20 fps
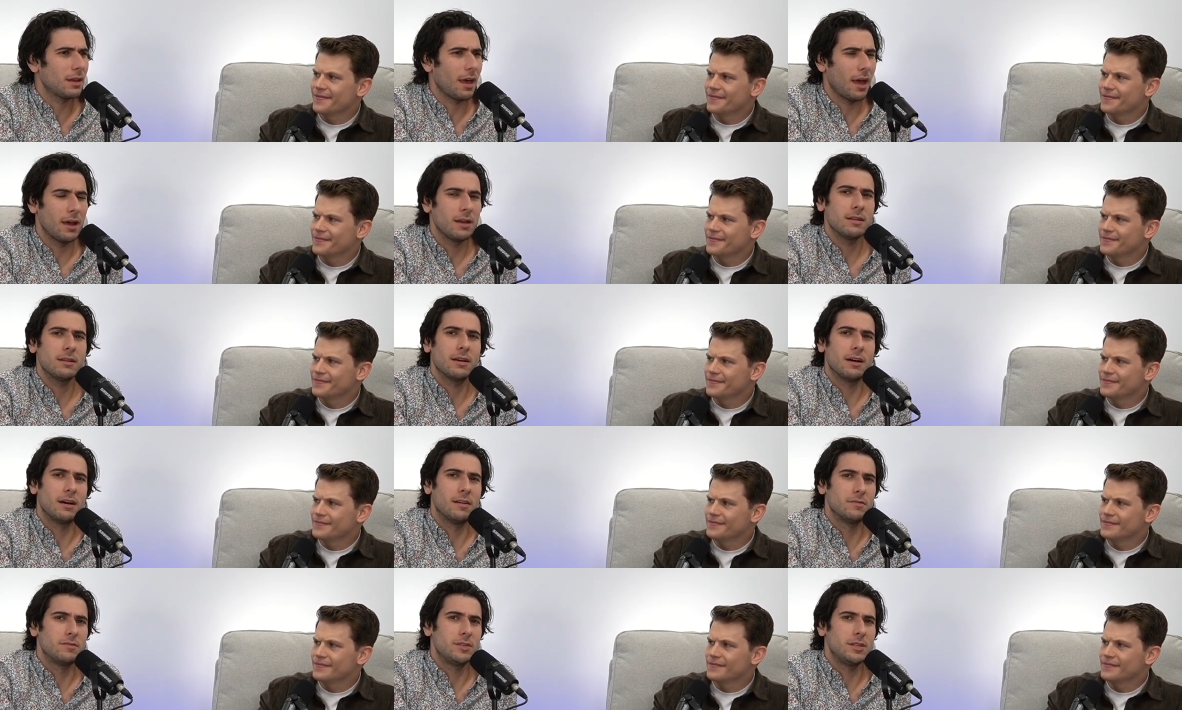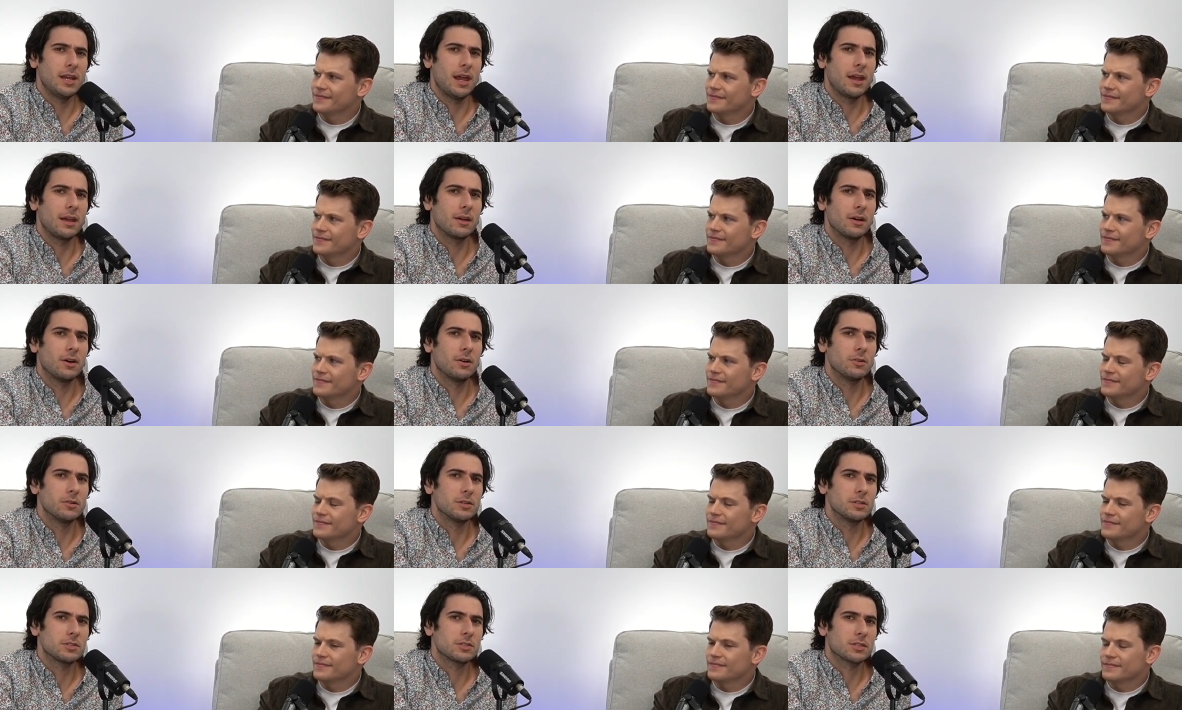Speaker 1: end of
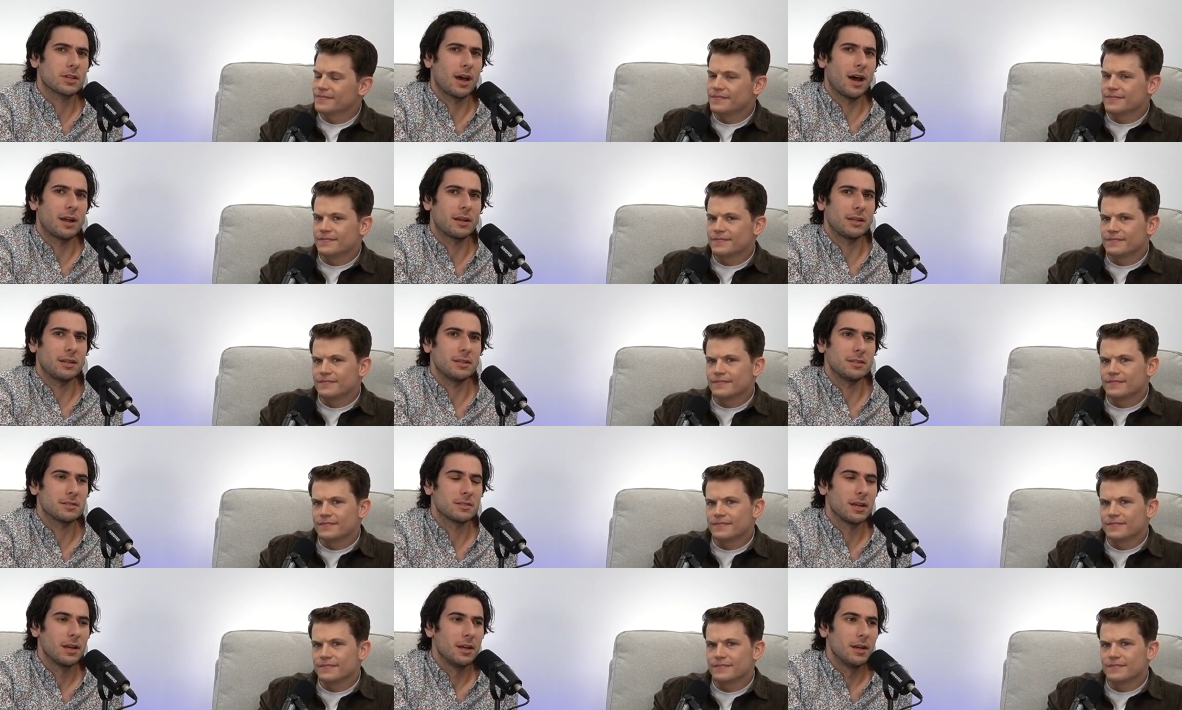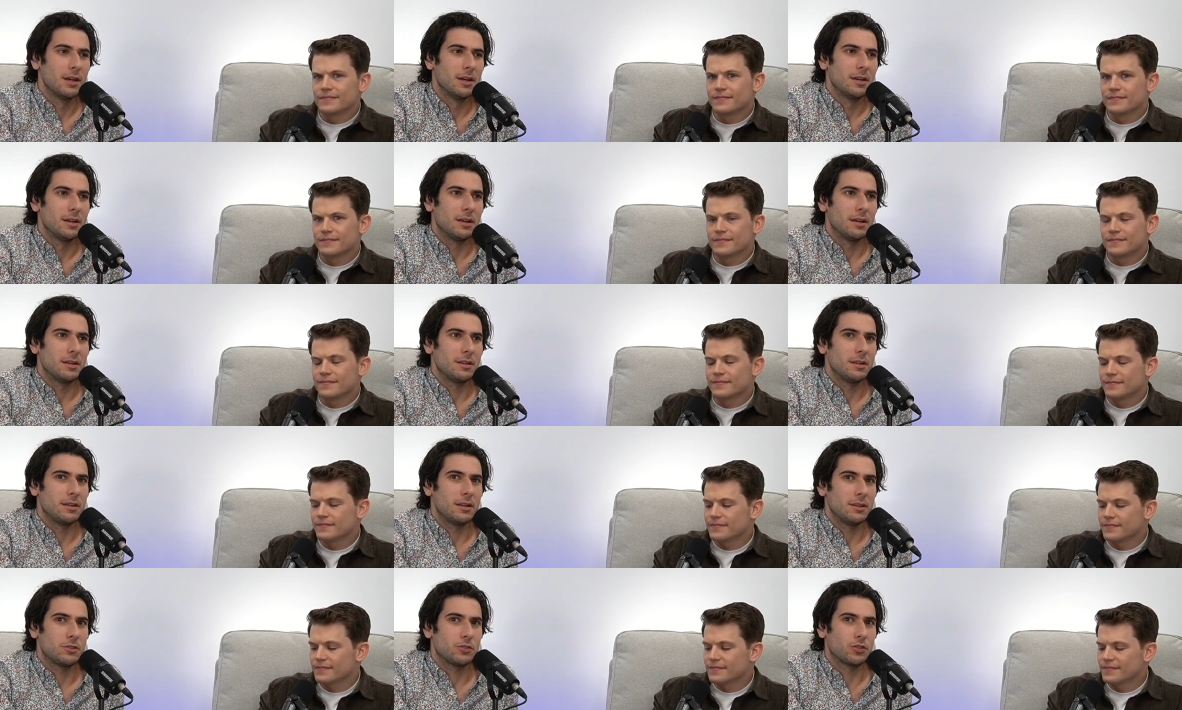Diego Scotti's
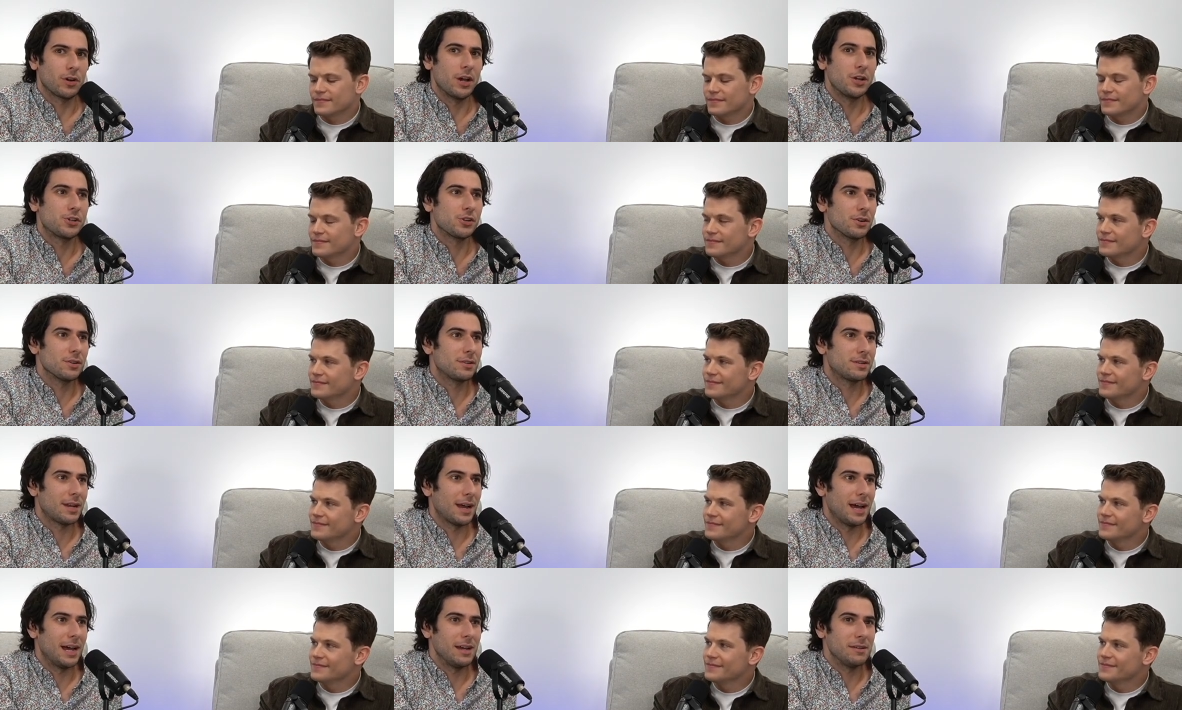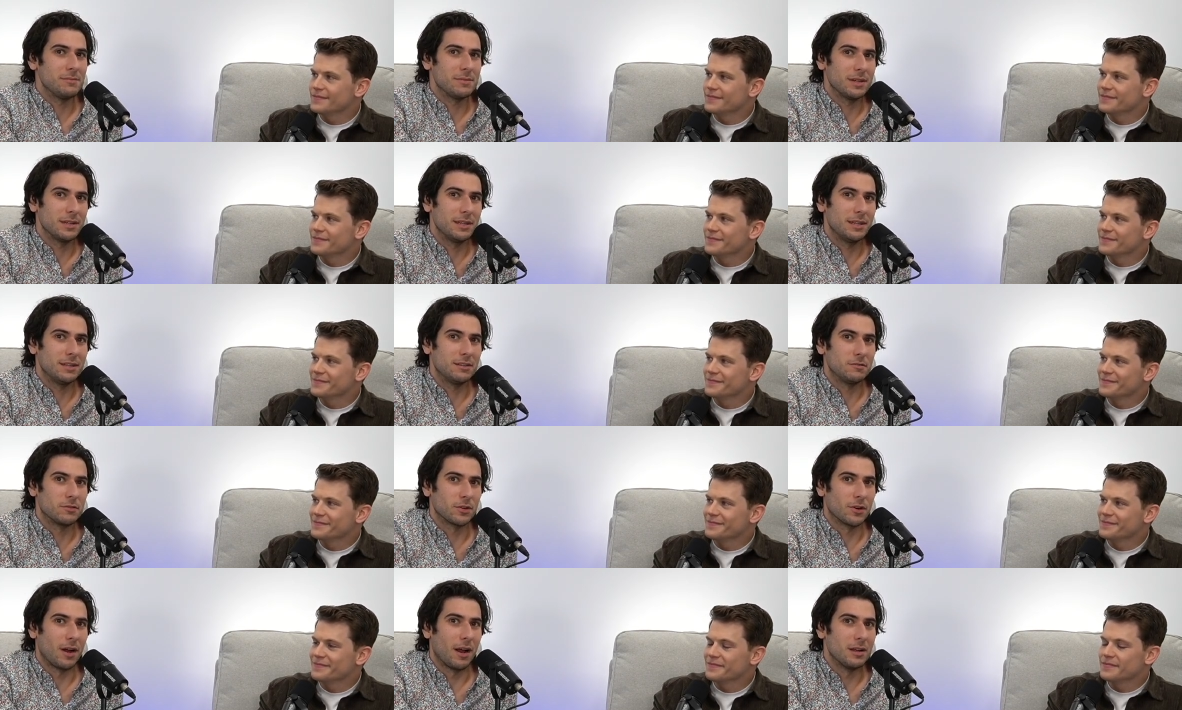uh, treasured time in
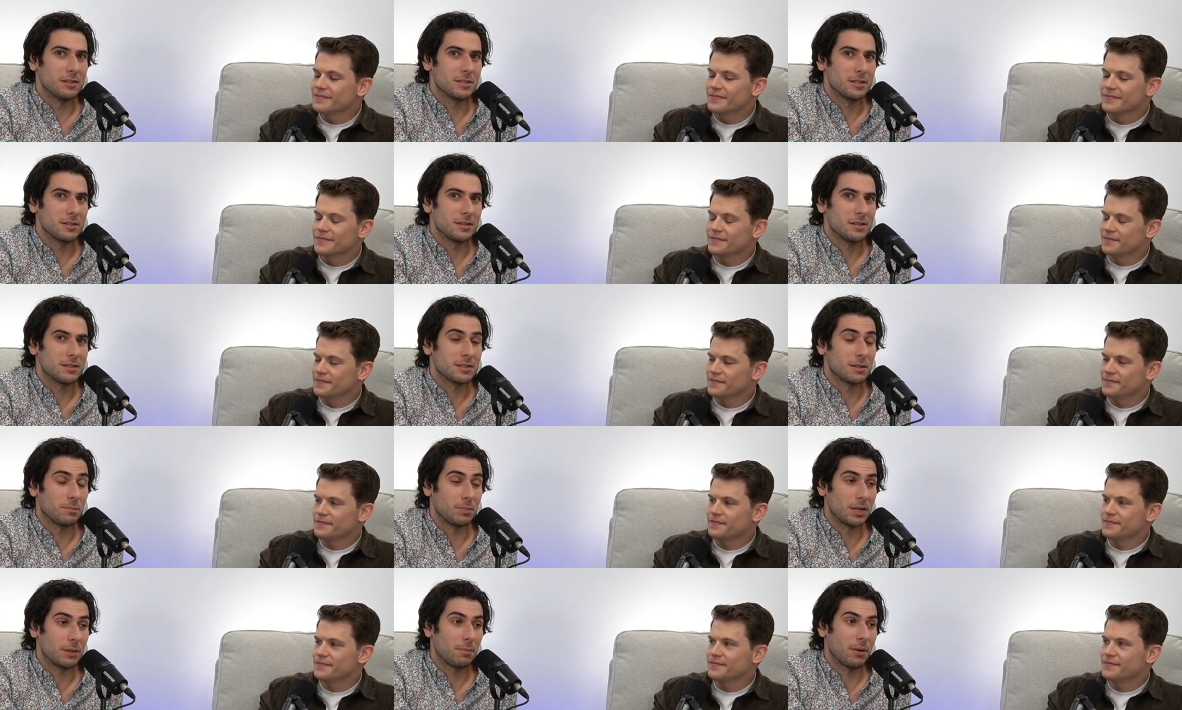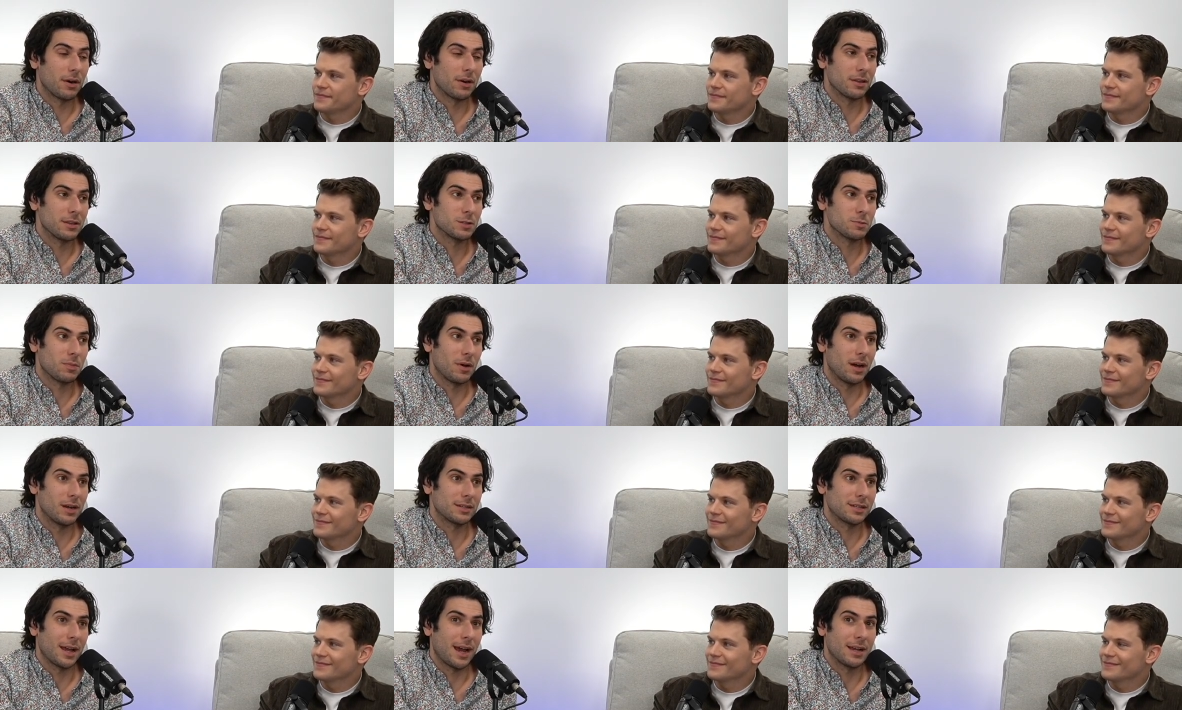Verizon. It's a big part of this
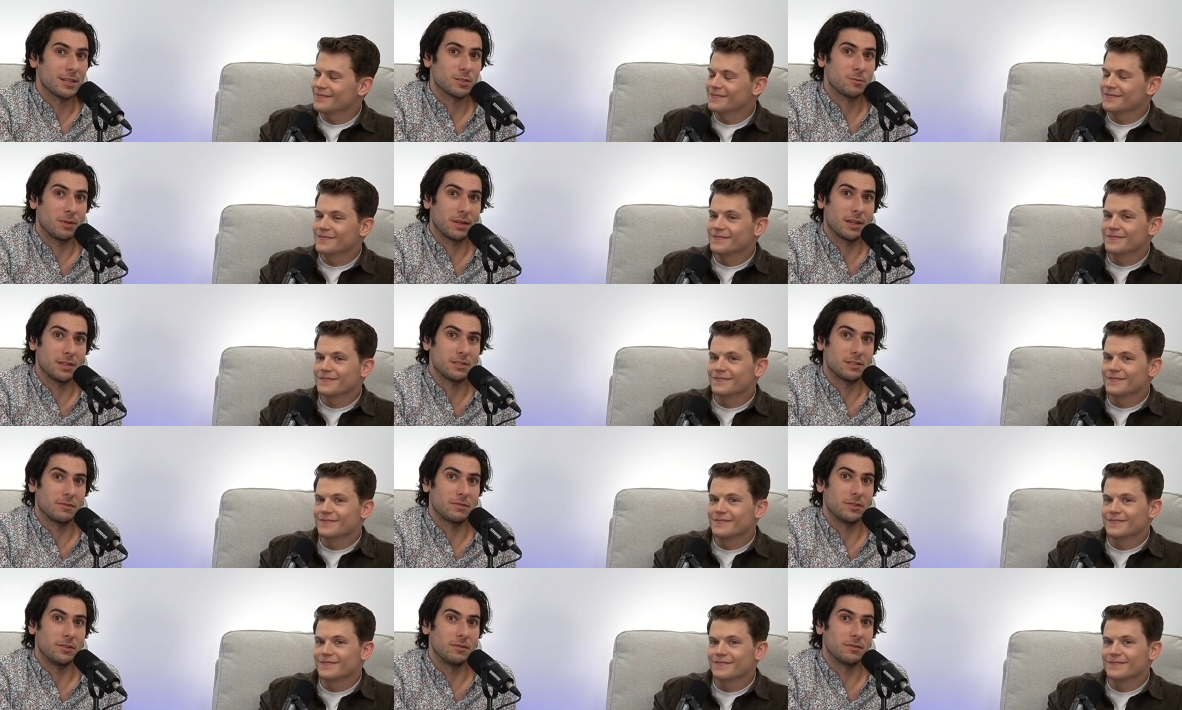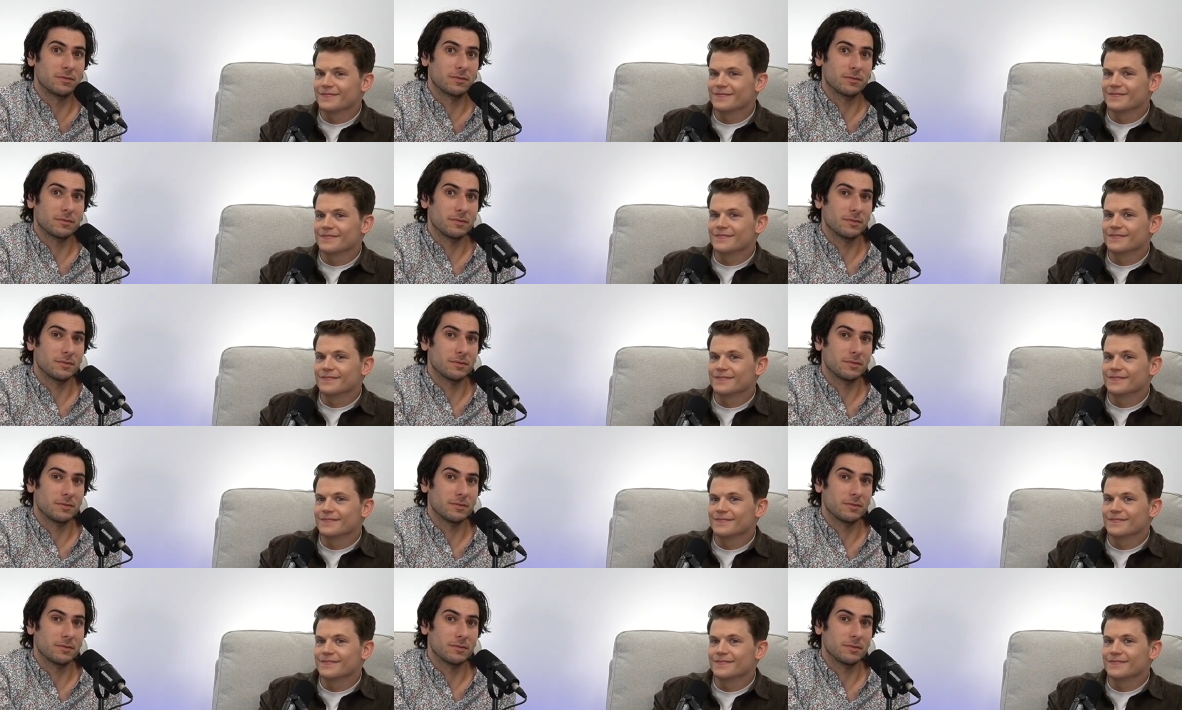podcast because if you've